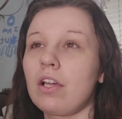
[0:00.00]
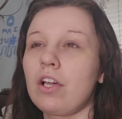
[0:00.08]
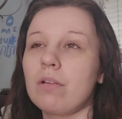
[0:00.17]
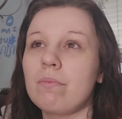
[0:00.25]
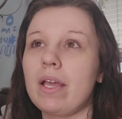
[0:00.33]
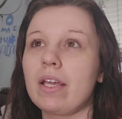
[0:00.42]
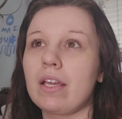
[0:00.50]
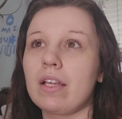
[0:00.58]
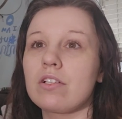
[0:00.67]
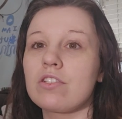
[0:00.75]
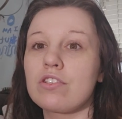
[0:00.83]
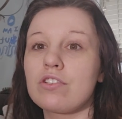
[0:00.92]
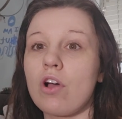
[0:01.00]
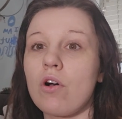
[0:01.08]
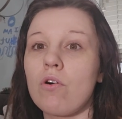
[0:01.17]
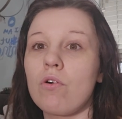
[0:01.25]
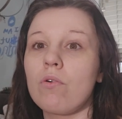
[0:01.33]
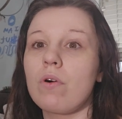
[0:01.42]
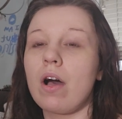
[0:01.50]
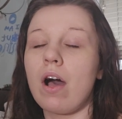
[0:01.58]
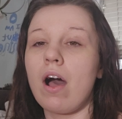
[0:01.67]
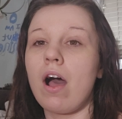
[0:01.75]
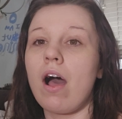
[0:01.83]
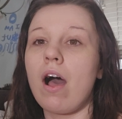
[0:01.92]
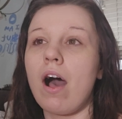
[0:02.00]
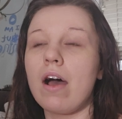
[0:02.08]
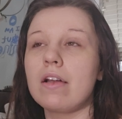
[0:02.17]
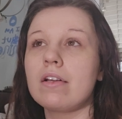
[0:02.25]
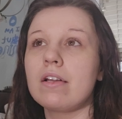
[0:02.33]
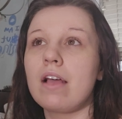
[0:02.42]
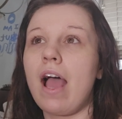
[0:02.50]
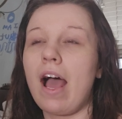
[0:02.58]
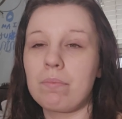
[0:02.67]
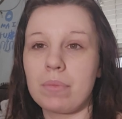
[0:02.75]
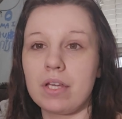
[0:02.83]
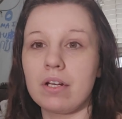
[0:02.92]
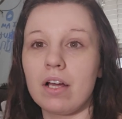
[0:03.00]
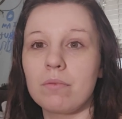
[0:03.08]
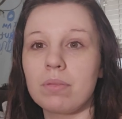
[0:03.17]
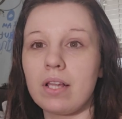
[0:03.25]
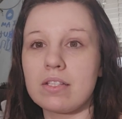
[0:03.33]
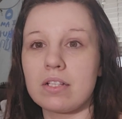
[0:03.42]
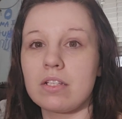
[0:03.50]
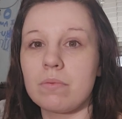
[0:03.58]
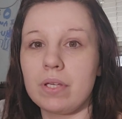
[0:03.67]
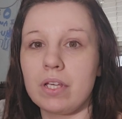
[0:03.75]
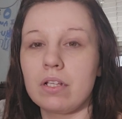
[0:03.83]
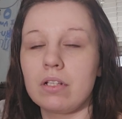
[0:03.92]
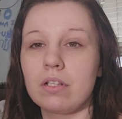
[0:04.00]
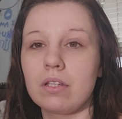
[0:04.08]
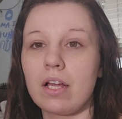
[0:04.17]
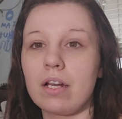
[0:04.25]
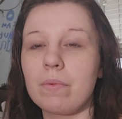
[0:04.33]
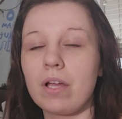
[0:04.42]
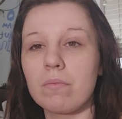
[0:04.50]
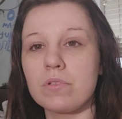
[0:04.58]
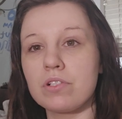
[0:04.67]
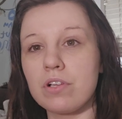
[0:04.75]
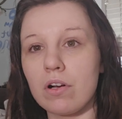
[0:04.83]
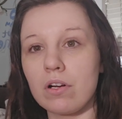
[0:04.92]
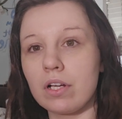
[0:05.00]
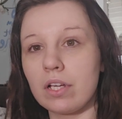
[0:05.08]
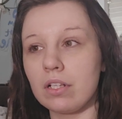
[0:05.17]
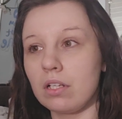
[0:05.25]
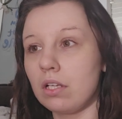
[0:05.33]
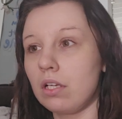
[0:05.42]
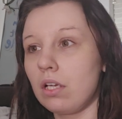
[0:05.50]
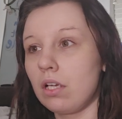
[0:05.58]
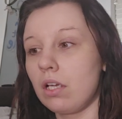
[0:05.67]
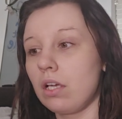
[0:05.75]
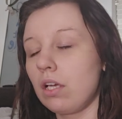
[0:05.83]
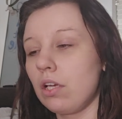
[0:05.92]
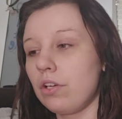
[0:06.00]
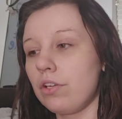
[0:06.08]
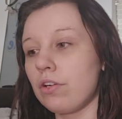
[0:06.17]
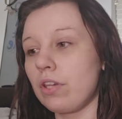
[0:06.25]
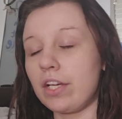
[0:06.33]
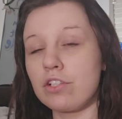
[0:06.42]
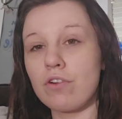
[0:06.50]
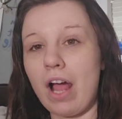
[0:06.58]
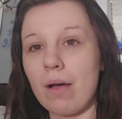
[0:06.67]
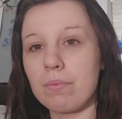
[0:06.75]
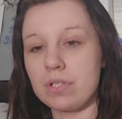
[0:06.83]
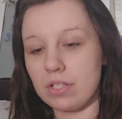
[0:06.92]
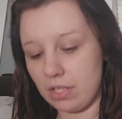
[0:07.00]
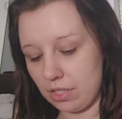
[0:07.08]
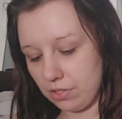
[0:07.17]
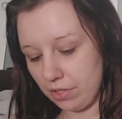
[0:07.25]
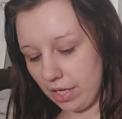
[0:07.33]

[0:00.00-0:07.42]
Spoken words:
could make it so unhappy and unpleasant to be in that it becomes dark and you're like trapped and you